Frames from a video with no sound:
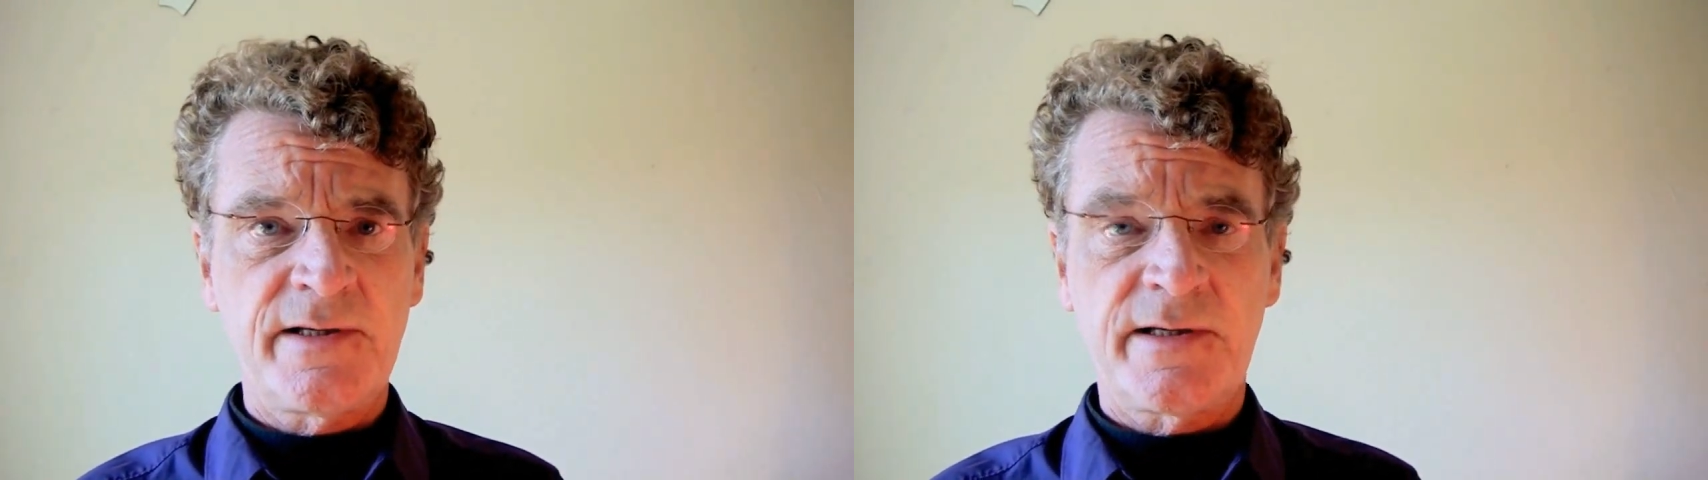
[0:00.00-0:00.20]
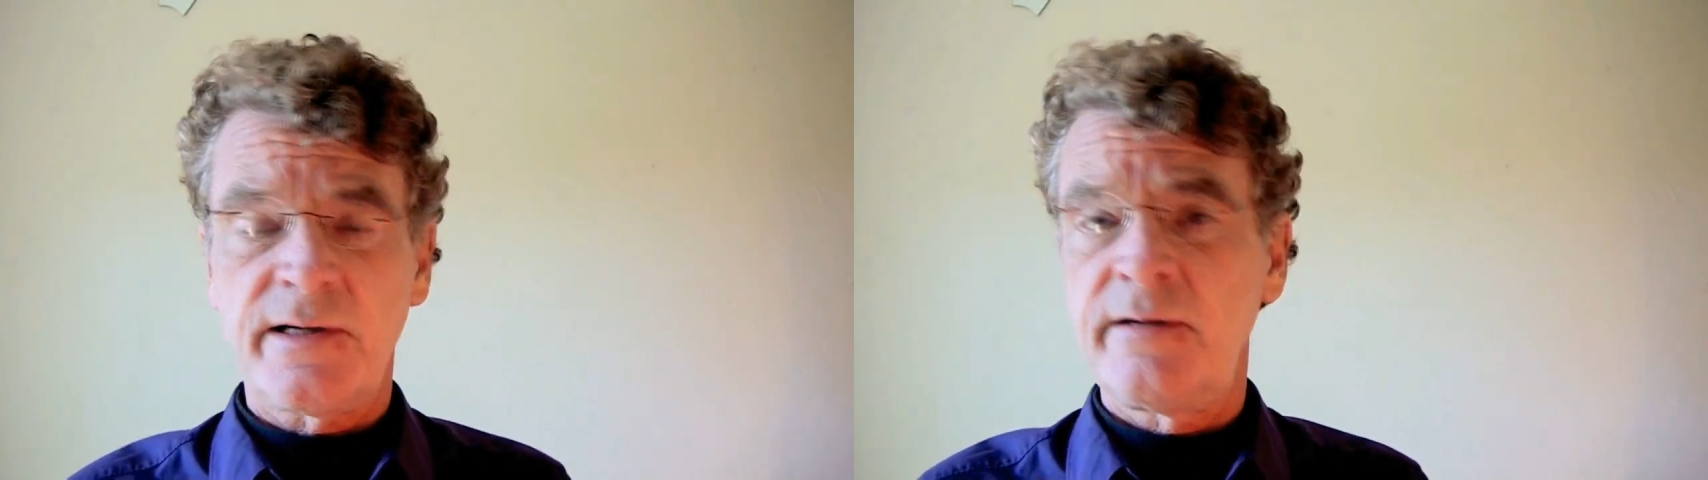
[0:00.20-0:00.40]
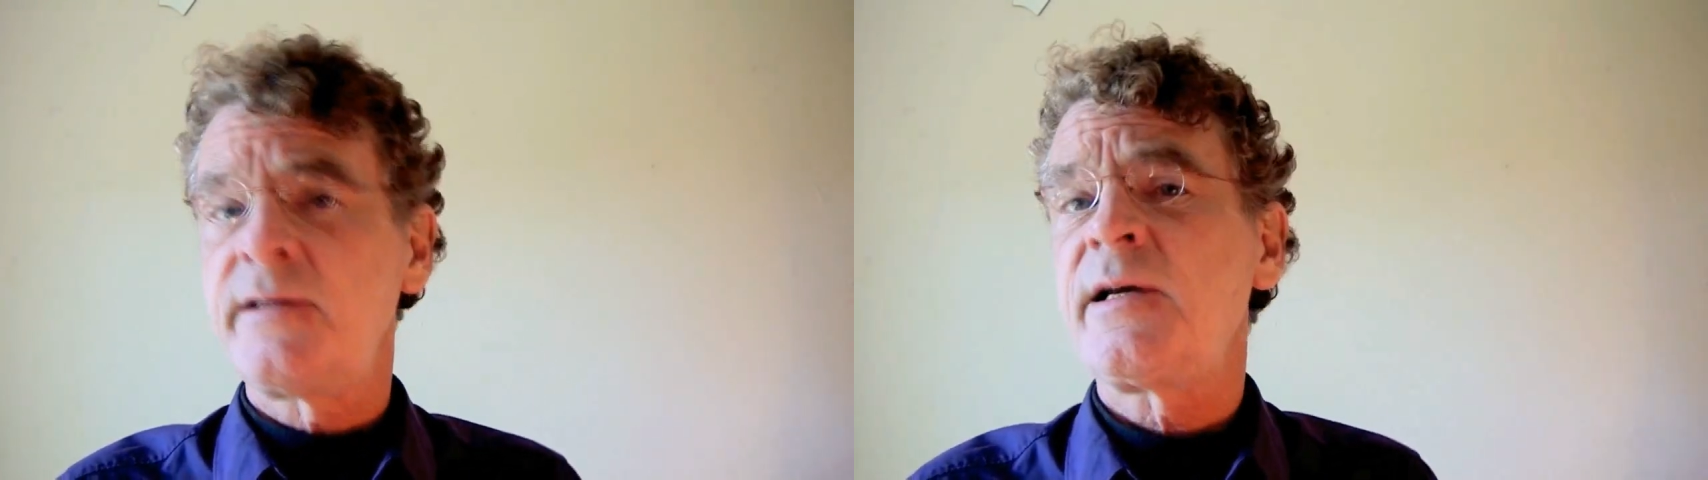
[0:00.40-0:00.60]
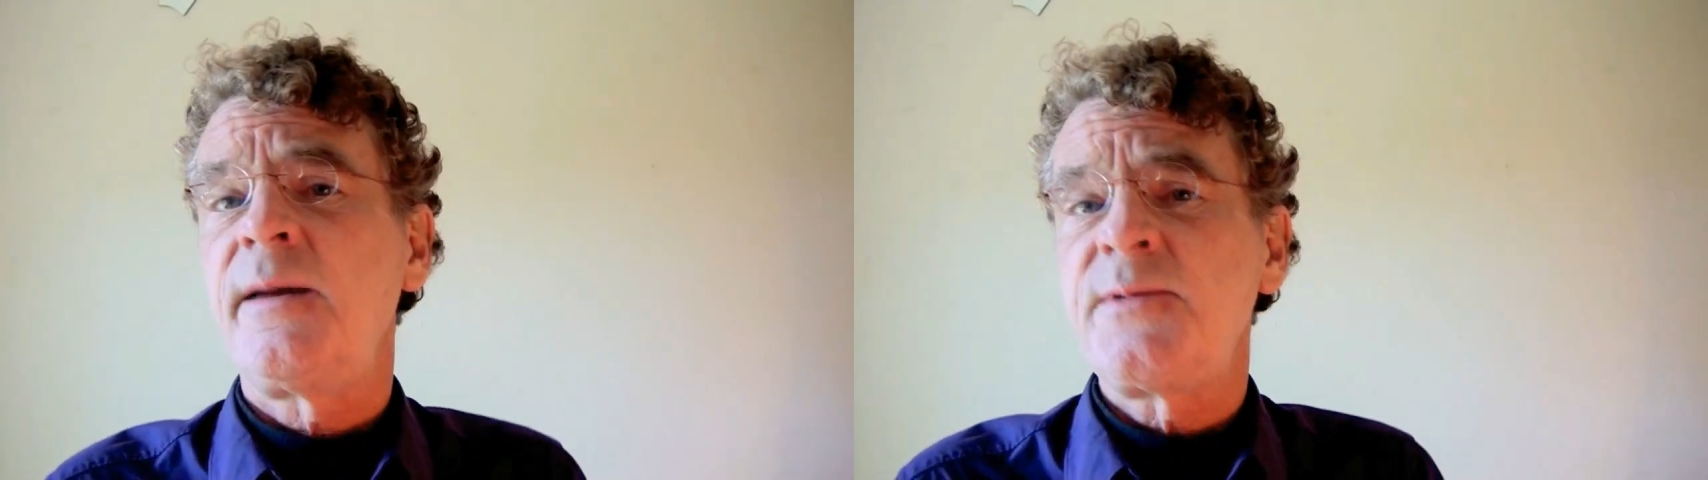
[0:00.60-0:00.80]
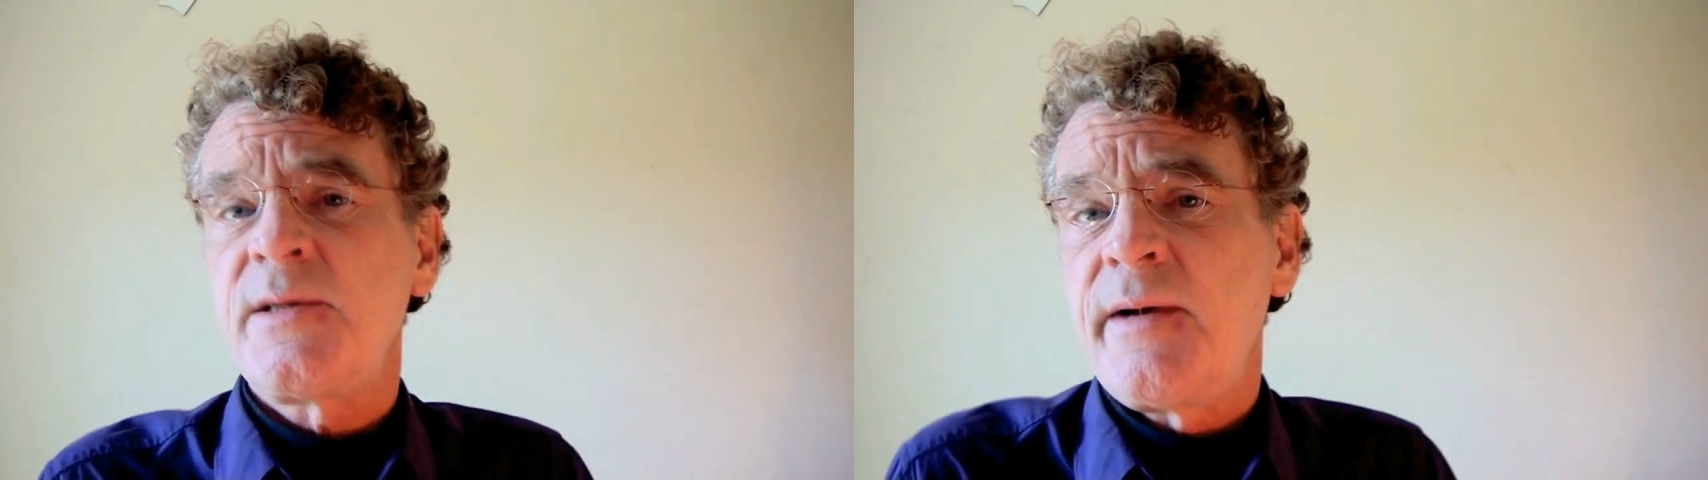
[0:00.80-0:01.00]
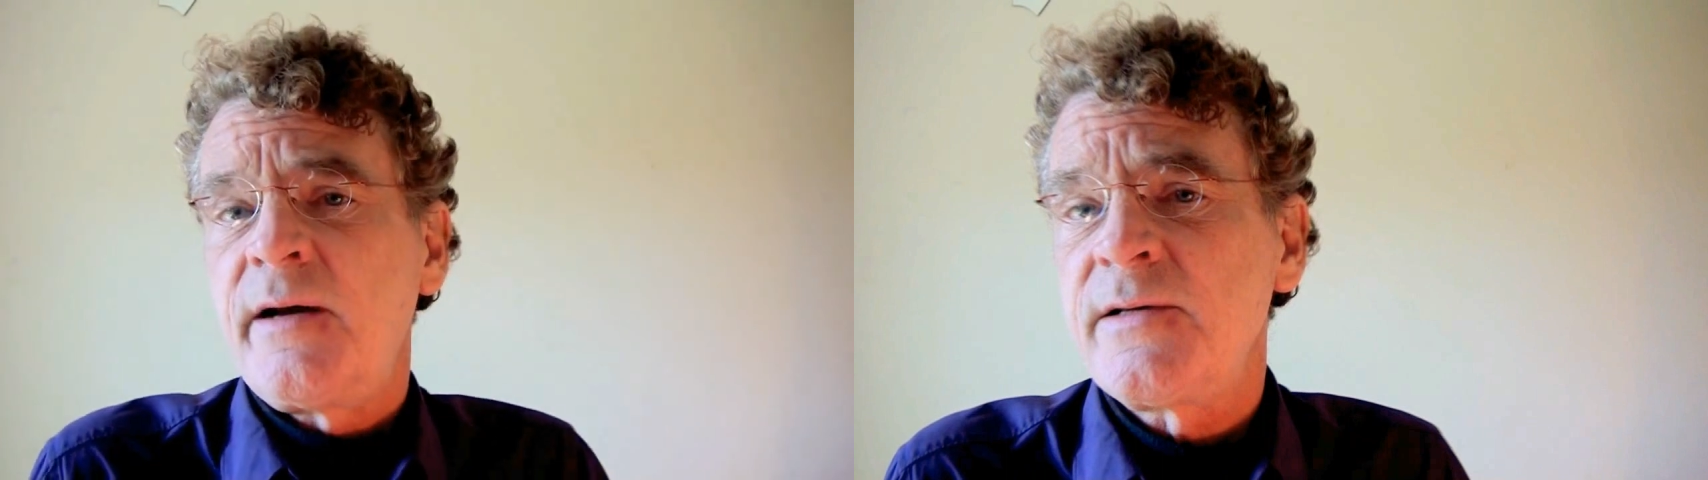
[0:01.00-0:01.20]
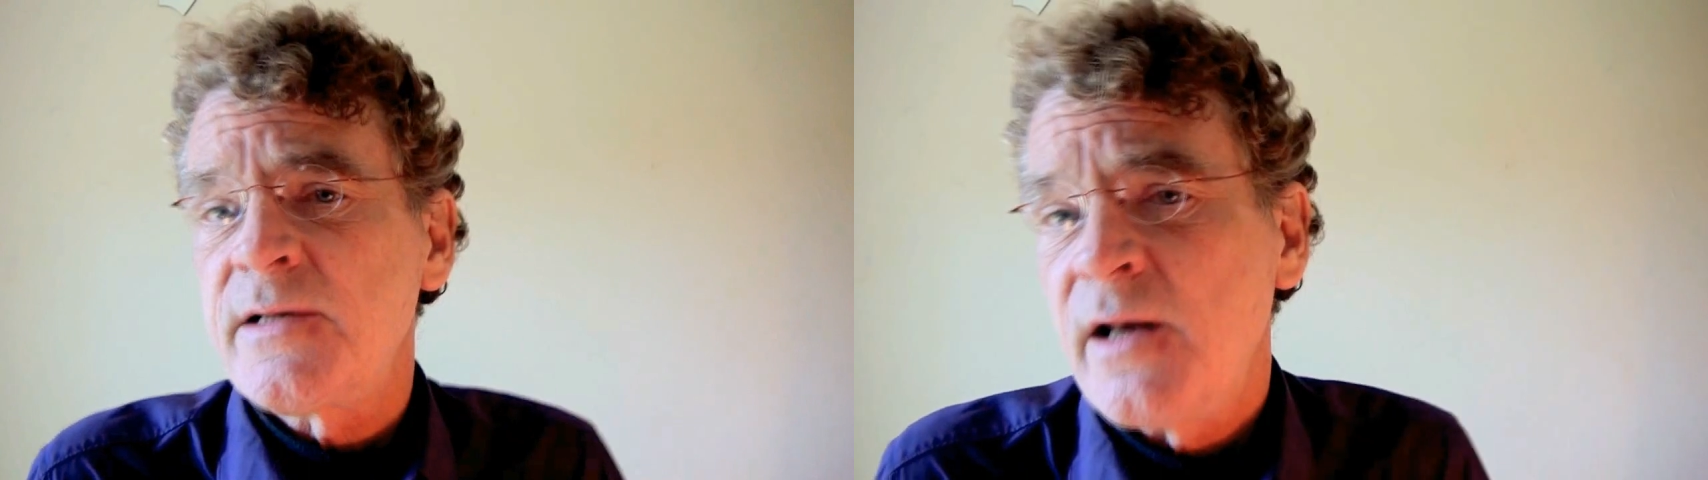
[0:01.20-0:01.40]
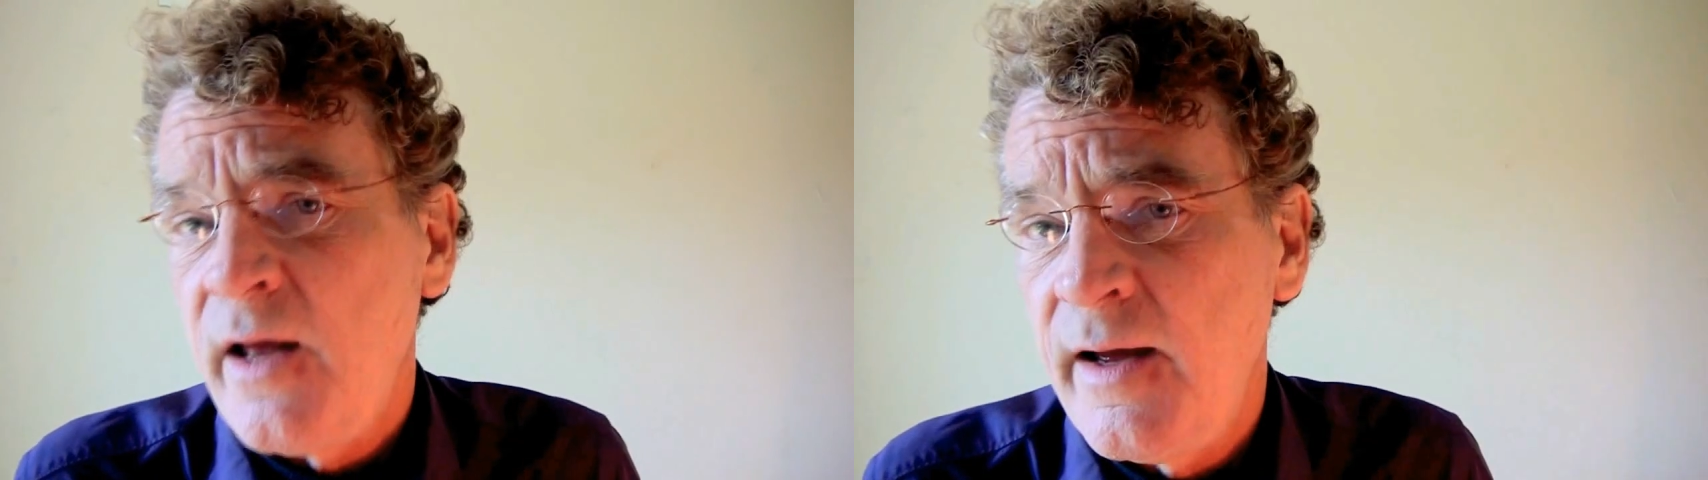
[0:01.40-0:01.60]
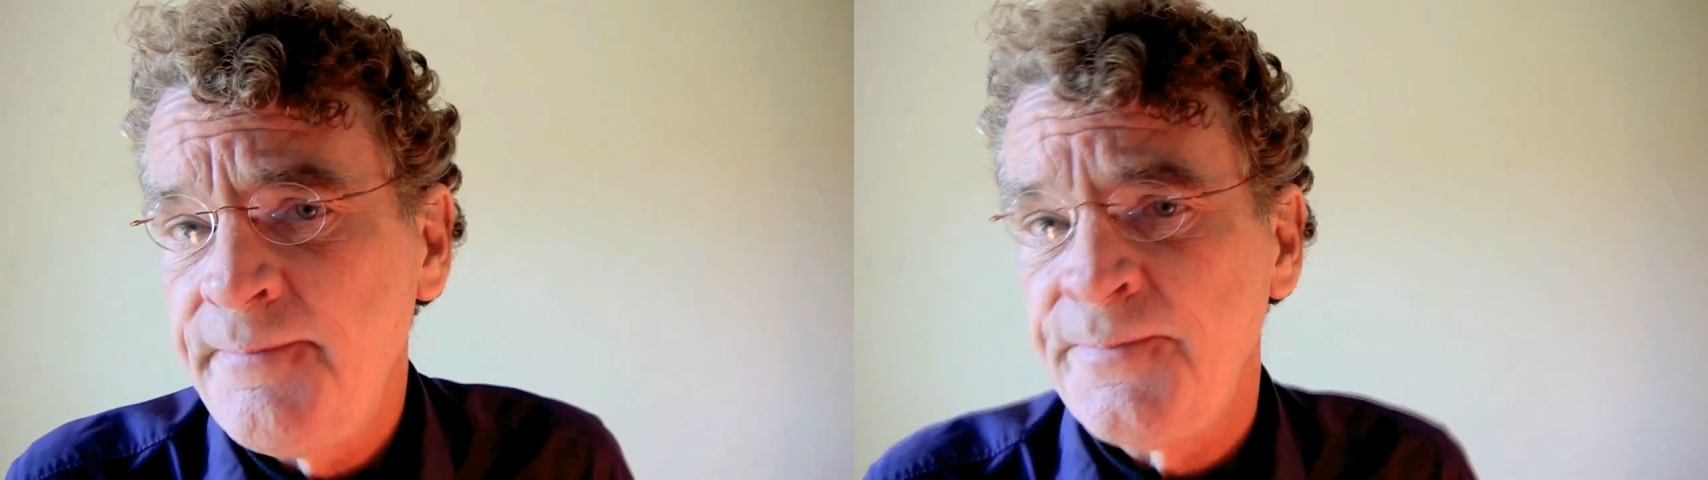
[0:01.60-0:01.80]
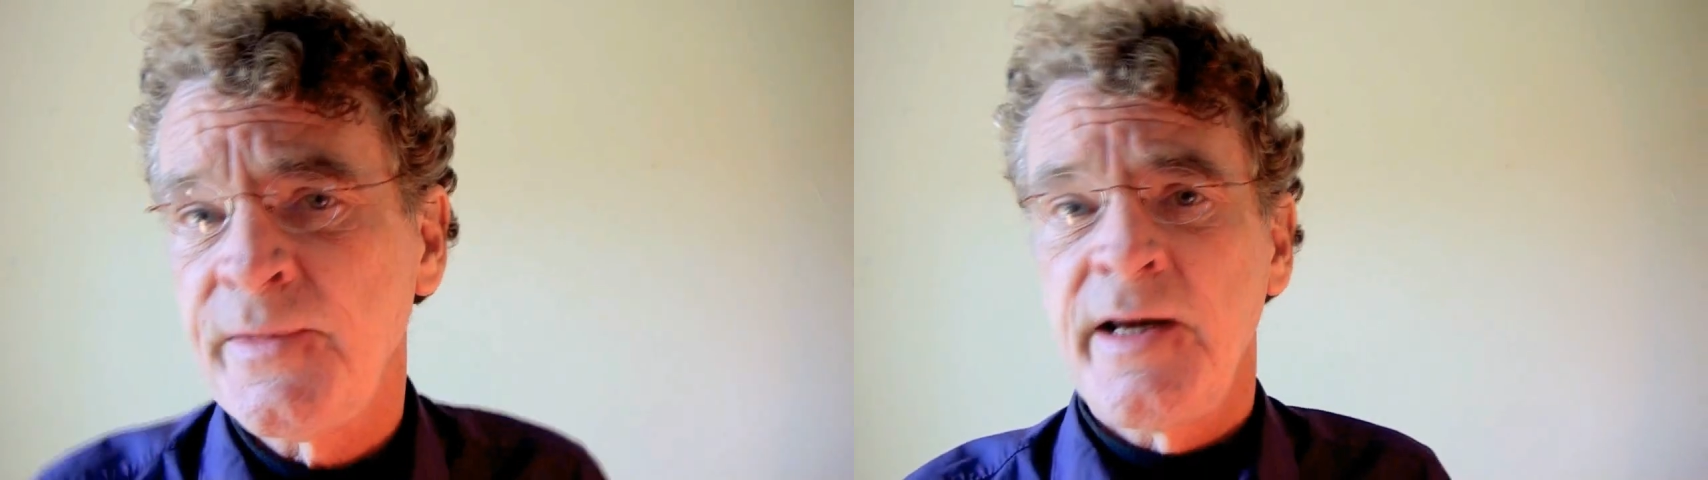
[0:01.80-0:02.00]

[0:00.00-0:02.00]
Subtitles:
stereotypes about Islam